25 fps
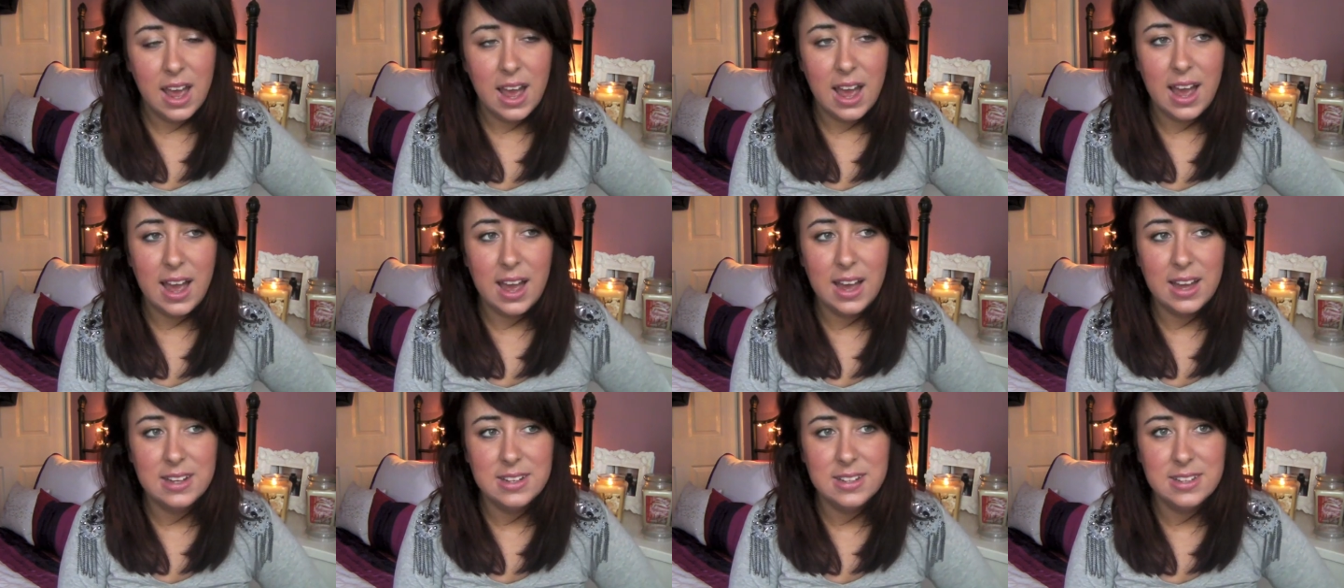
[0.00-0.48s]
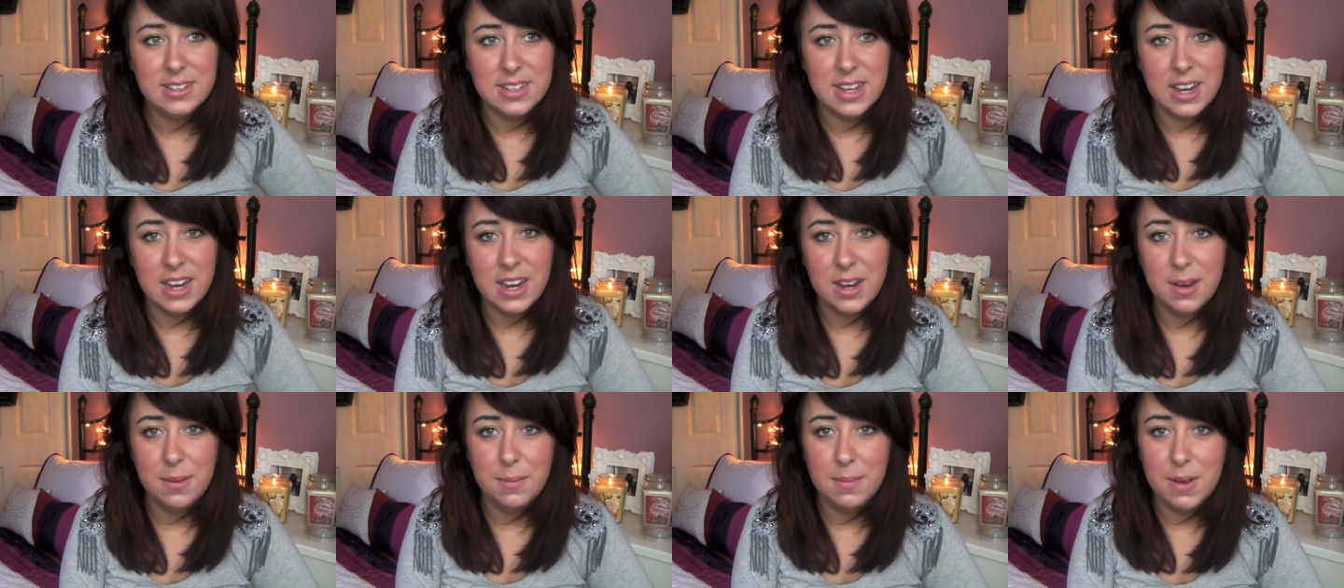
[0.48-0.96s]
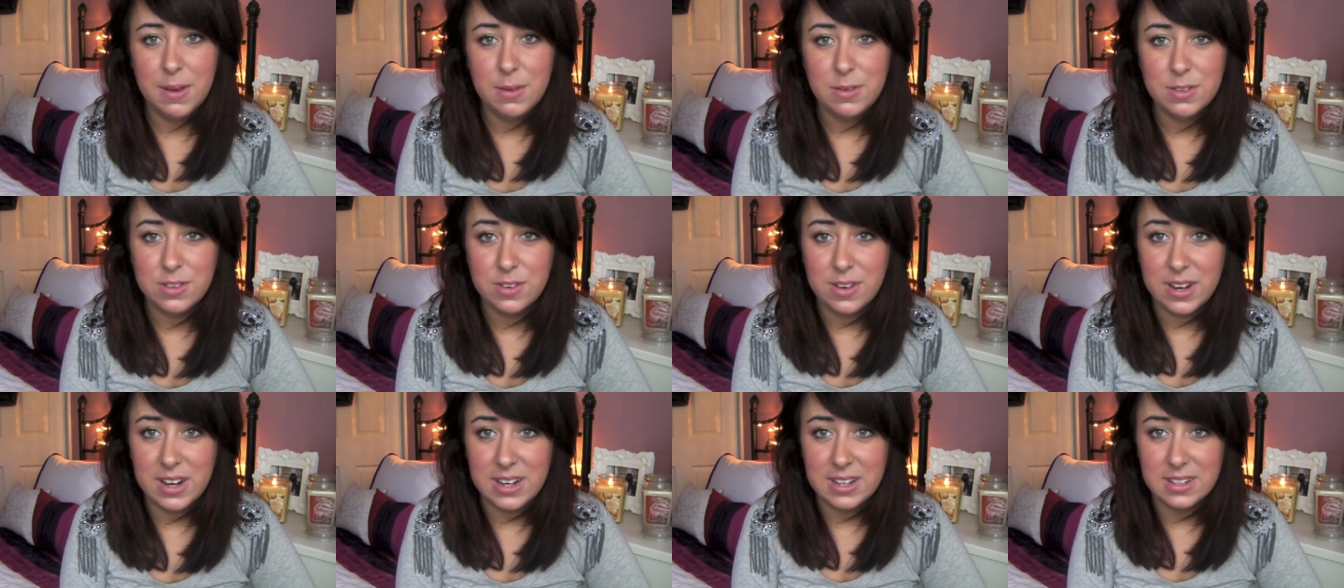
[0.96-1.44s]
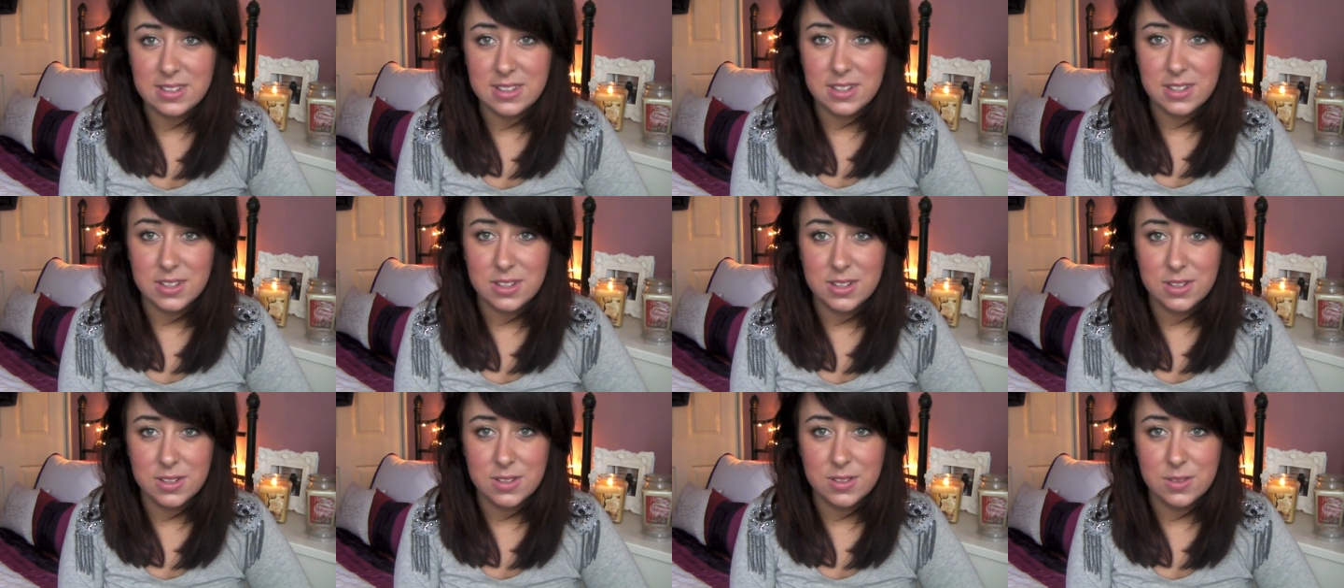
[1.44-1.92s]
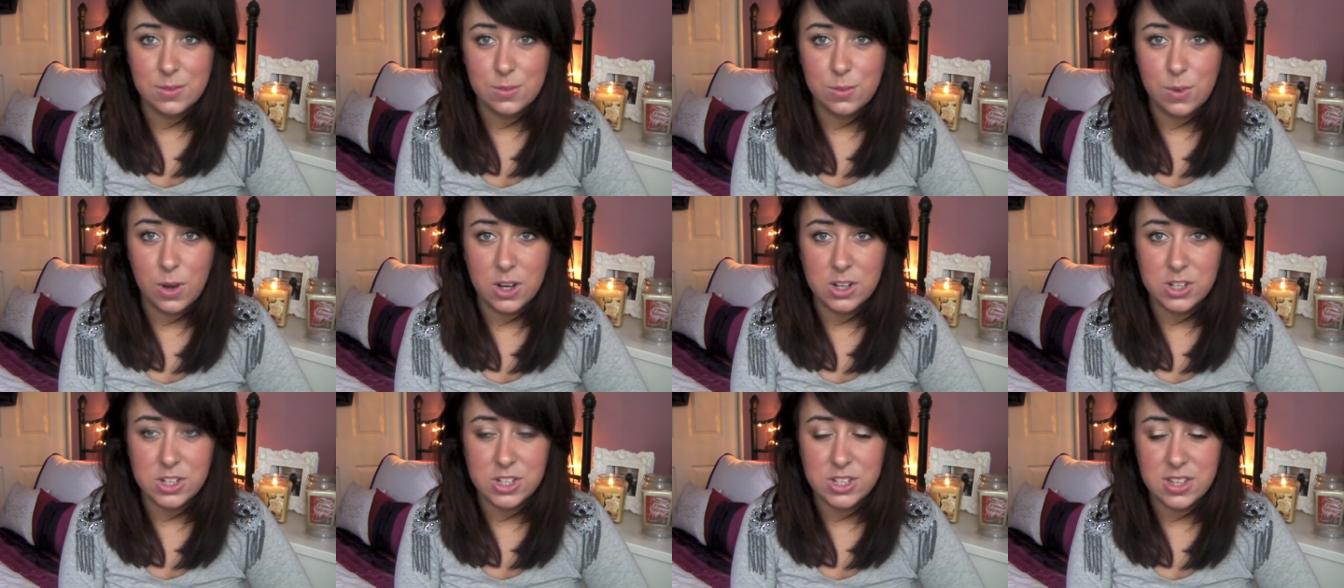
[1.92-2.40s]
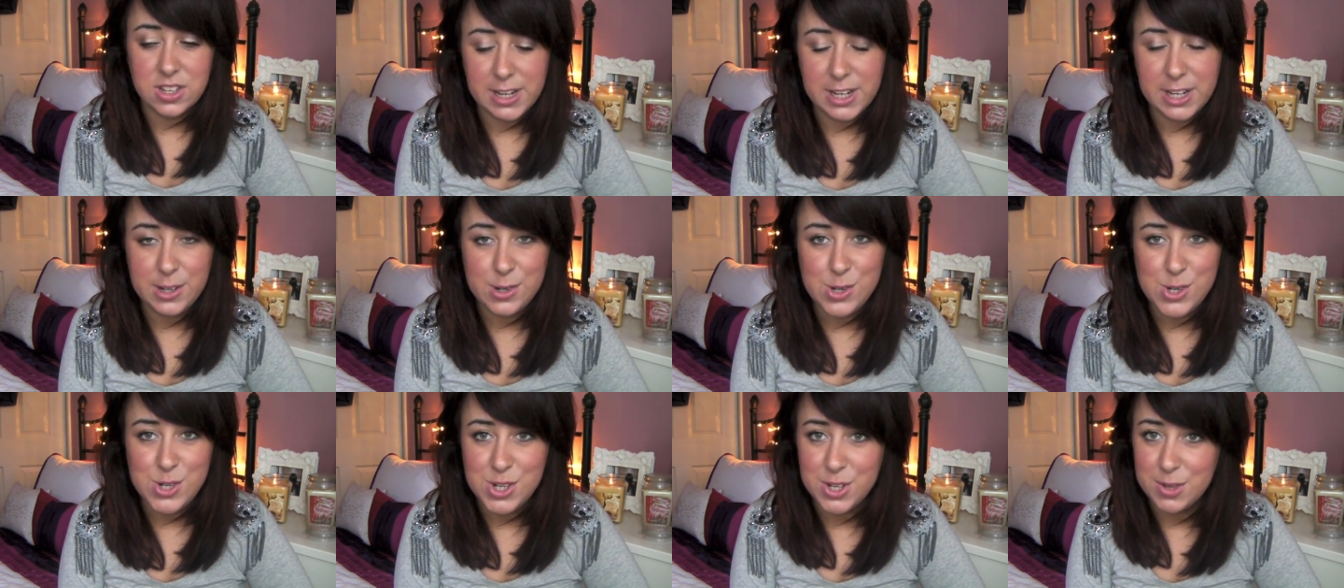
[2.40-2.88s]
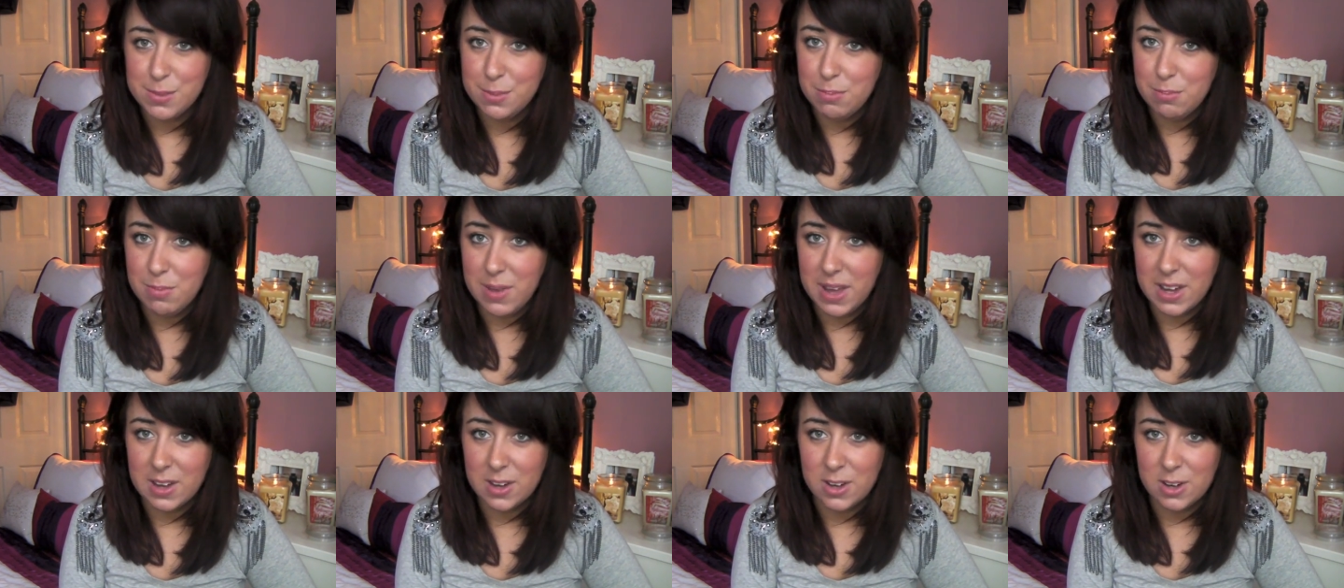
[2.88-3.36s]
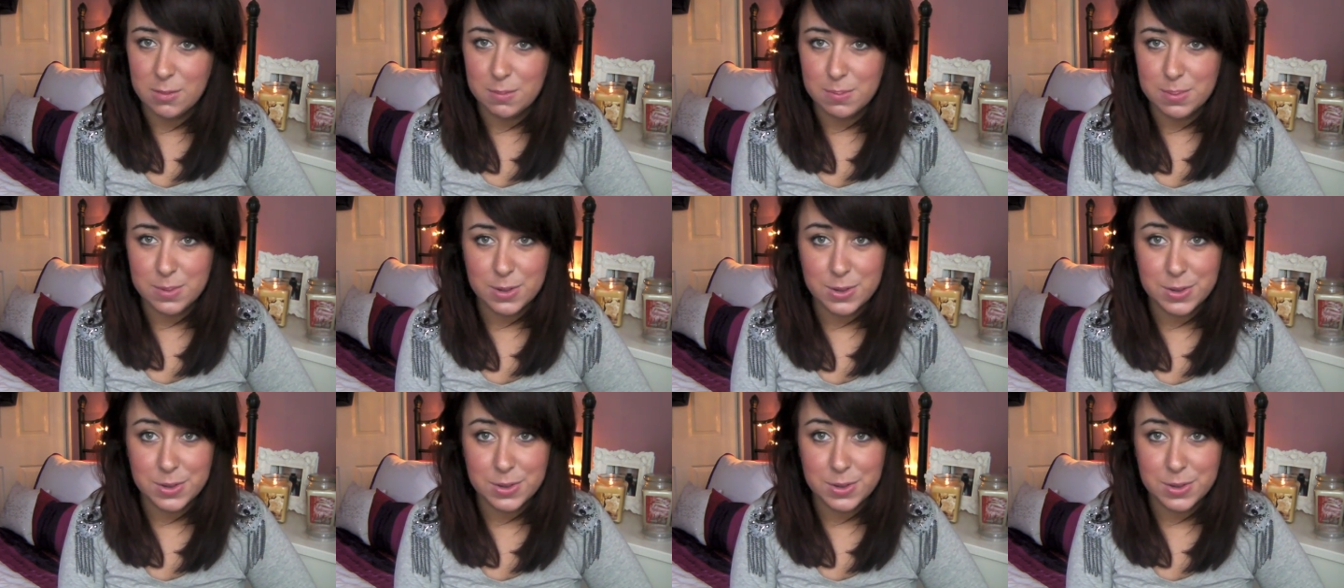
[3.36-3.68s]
and it was great to watch the YouTube makeup